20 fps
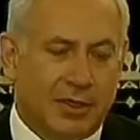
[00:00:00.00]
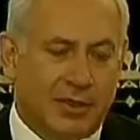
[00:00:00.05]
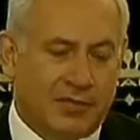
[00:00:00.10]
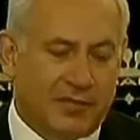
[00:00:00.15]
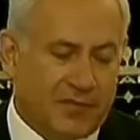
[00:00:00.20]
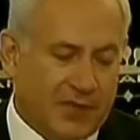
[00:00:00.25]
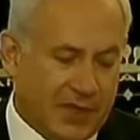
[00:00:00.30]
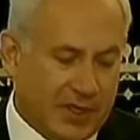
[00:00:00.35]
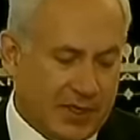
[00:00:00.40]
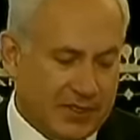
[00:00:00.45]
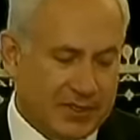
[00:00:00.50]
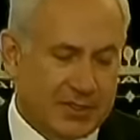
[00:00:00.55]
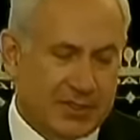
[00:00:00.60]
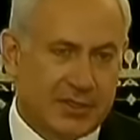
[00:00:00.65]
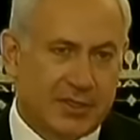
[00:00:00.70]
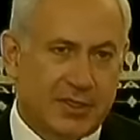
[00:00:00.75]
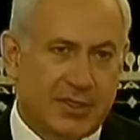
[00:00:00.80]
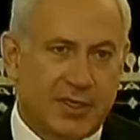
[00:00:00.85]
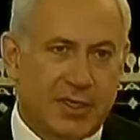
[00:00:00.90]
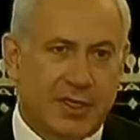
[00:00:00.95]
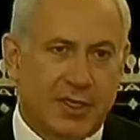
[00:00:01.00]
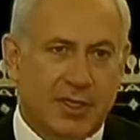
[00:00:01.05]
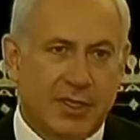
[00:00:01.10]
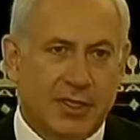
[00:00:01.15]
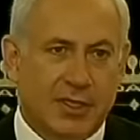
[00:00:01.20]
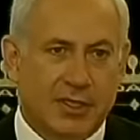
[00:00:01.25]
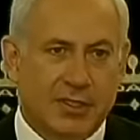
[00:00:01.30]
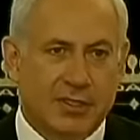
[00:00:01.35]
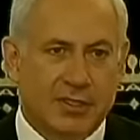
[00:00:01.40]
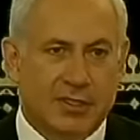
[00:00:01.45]
The farce
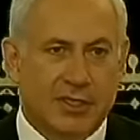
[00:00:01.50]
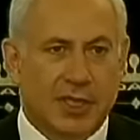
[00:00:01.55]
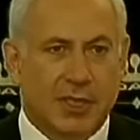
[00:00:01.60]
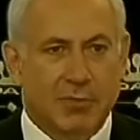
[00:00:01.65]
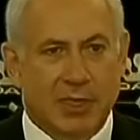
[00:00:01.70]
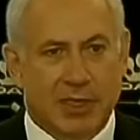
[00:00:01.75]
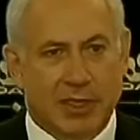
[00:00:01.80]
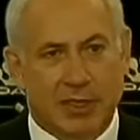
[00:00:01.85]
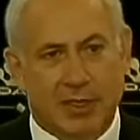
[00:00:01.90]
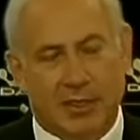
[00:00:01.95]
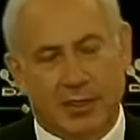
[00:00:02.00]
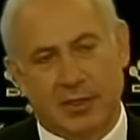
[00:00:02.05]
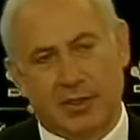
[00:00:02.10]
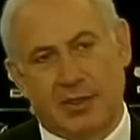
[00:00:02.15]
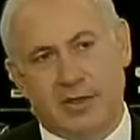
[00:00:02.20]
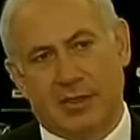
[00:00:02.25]
is doubly